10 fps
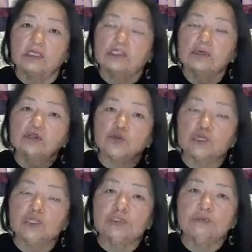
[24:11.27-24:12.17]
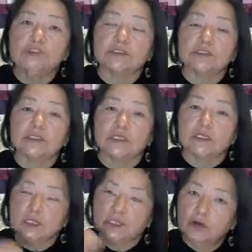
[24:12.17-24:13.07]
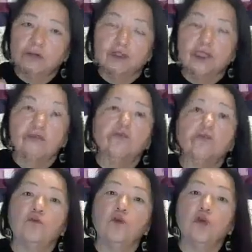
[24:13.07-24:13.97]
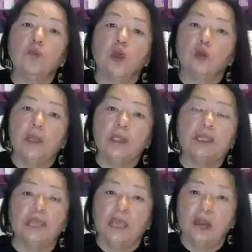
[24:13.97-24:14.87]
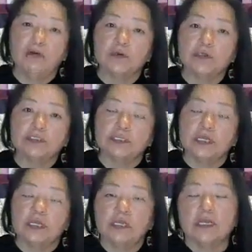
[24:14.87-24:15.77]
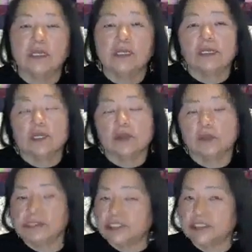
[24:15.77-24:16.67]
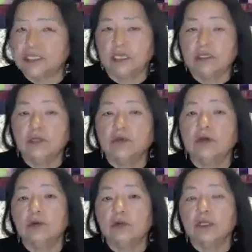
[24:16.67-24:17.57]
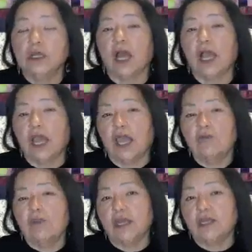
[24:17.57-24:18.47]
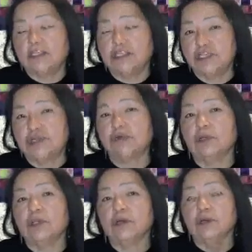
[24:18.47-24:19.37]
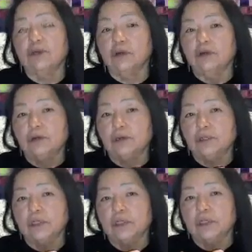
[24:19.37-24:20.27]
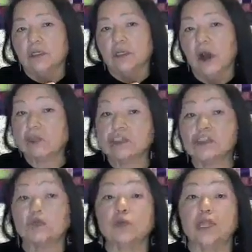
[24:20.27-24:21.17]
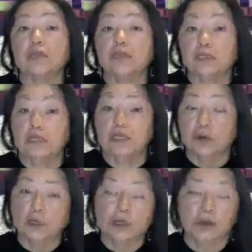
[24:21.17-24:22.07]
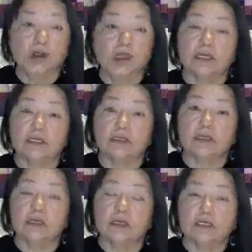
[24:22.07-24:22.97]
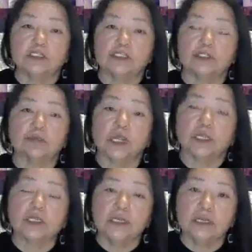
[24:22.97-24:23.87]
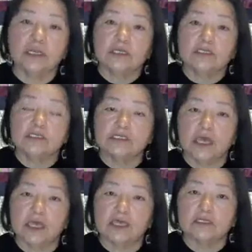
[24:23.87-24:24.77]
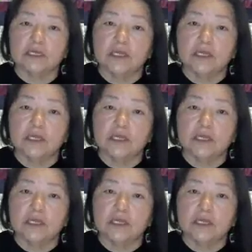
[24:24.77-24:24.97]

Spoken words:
So dreams, they inform our waking hours. But today, I have that interior also reality going on, to recognize that